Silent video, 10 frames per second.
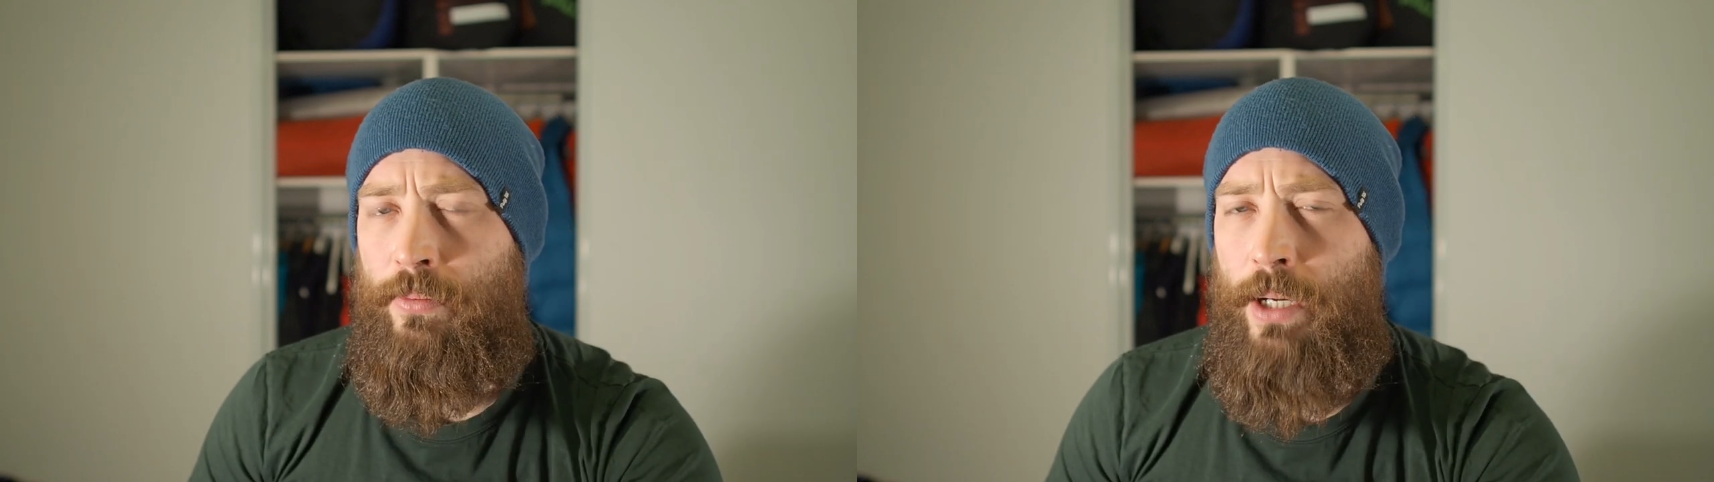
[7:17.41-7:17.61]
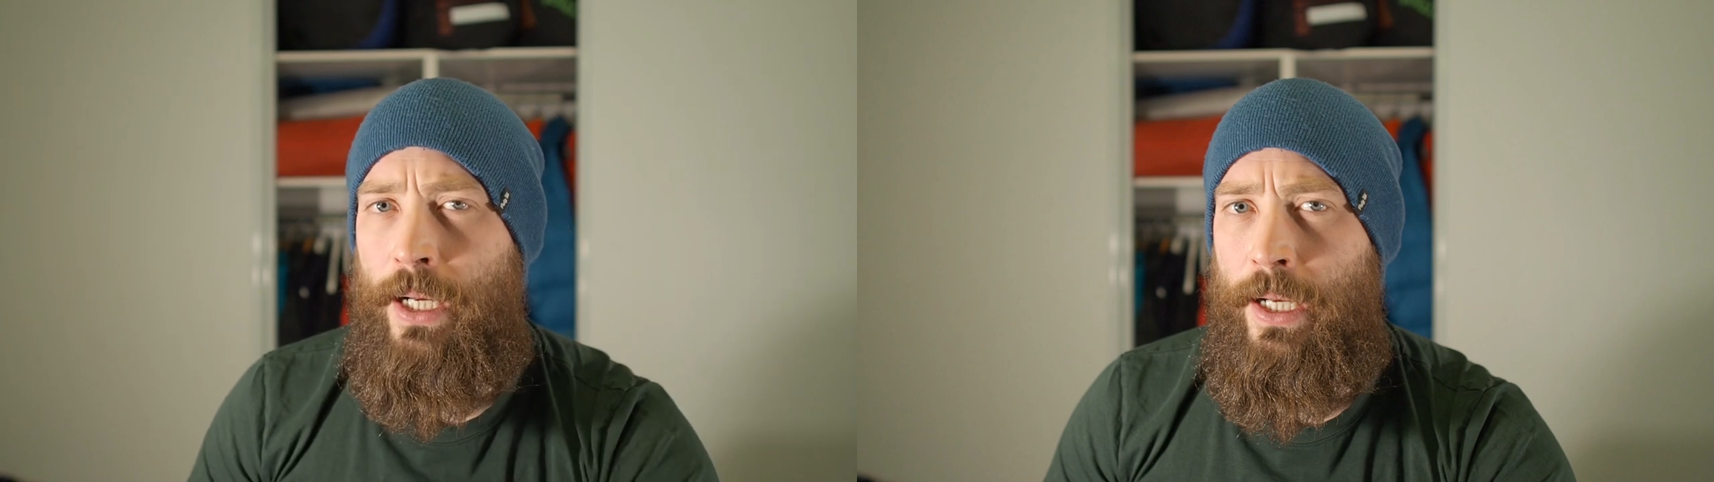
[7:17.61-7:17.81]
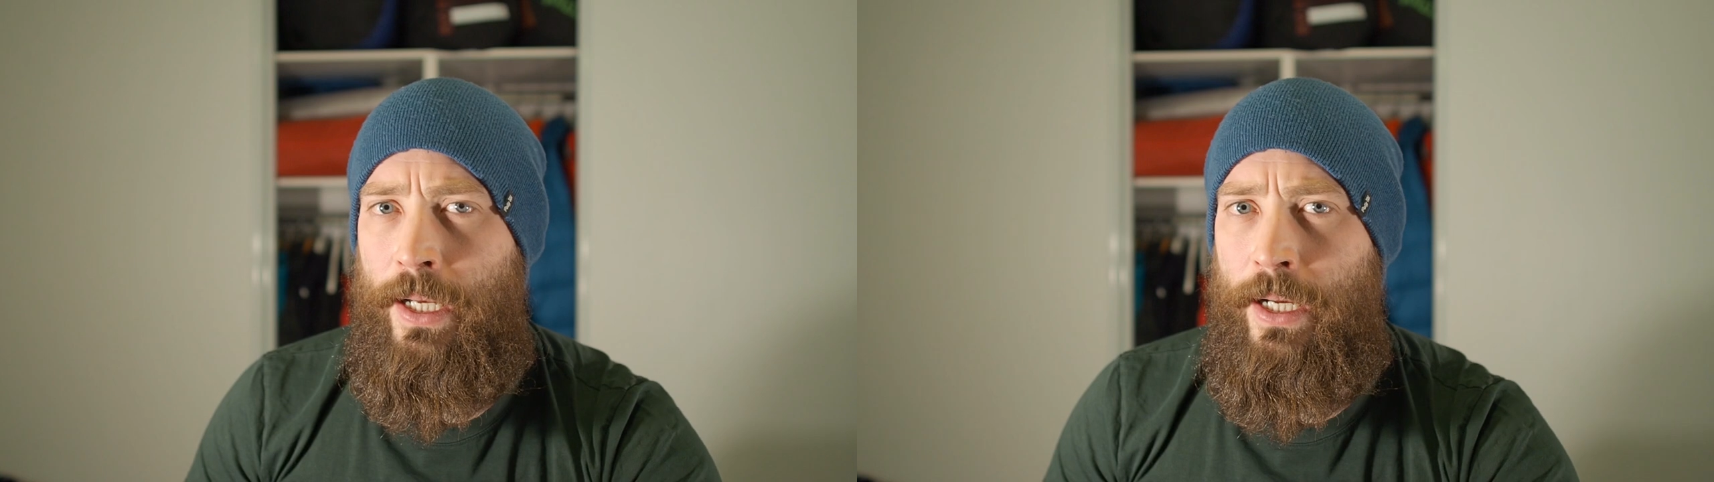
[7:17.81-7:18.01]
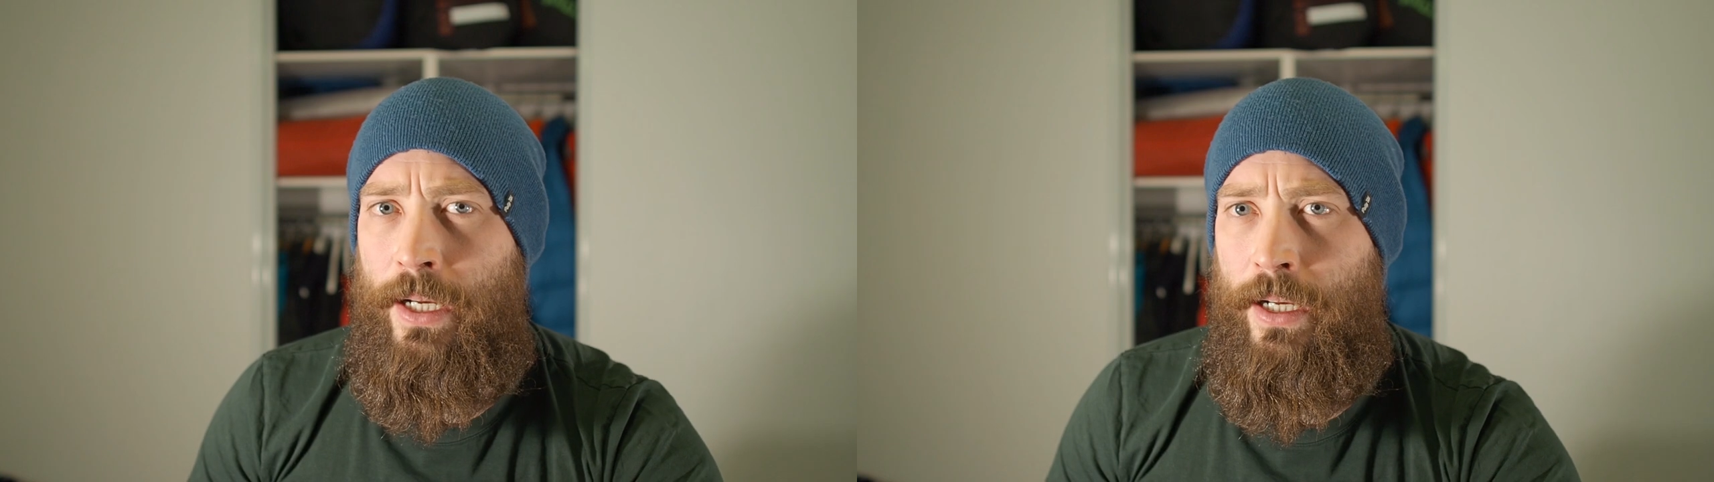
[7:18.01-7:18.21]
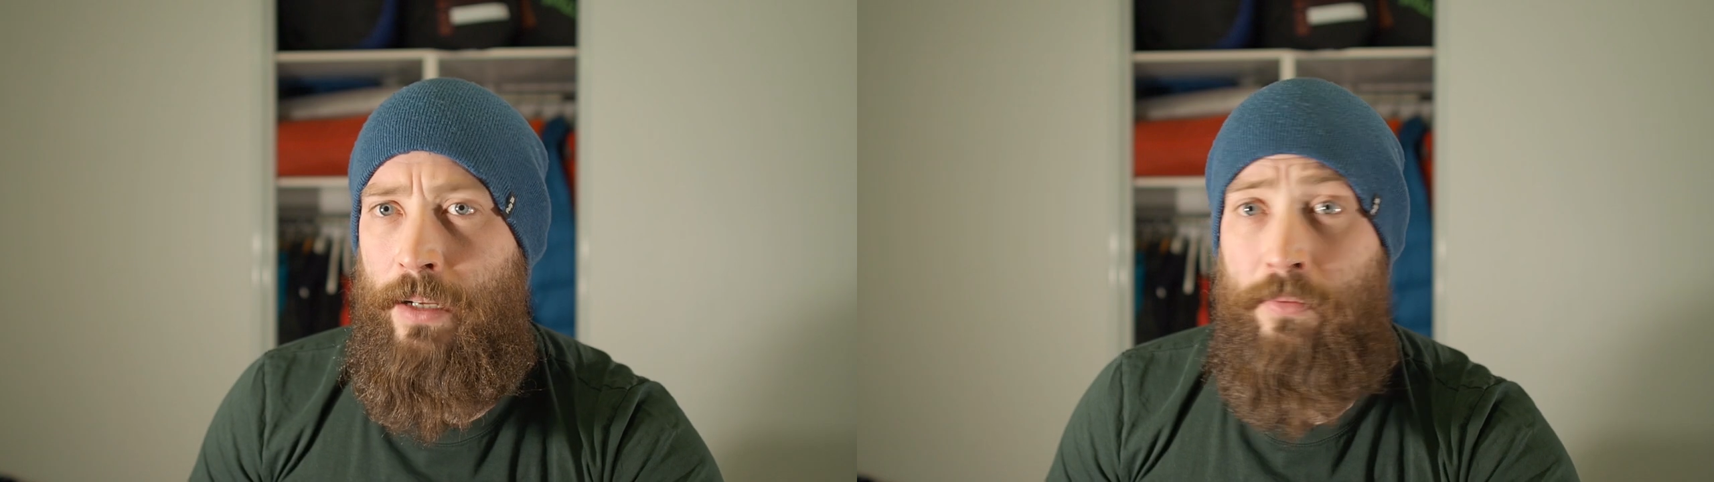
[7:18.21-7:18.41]

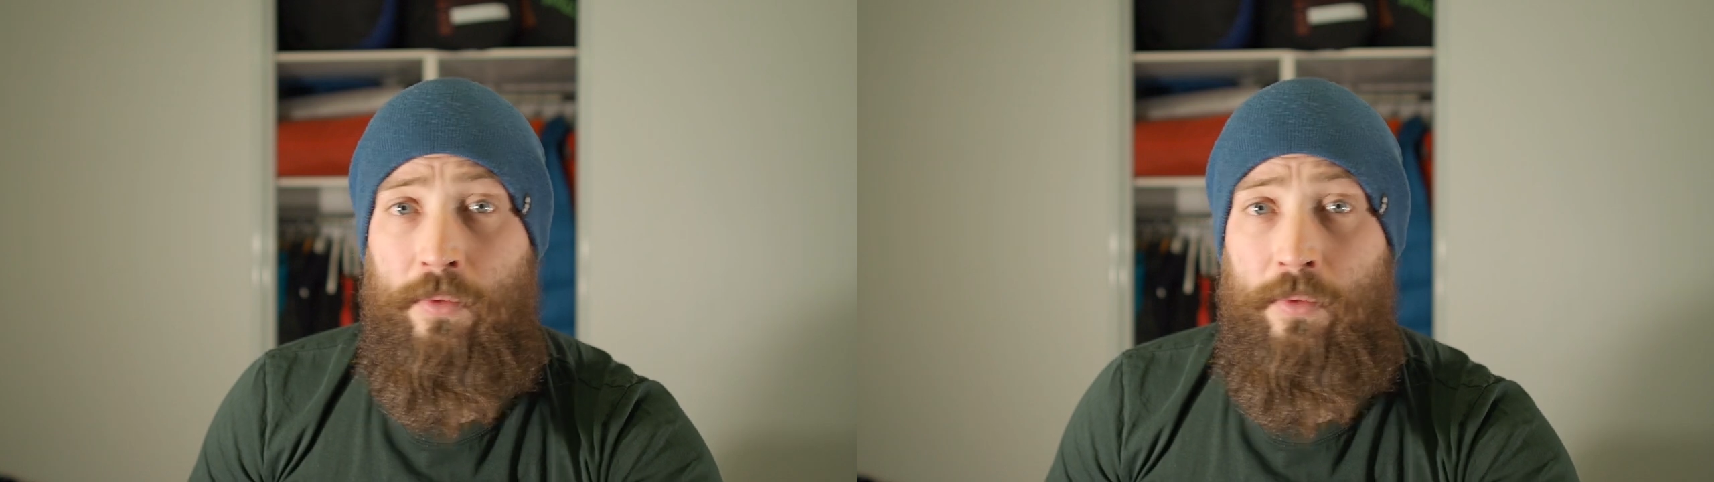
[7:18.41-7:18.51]
my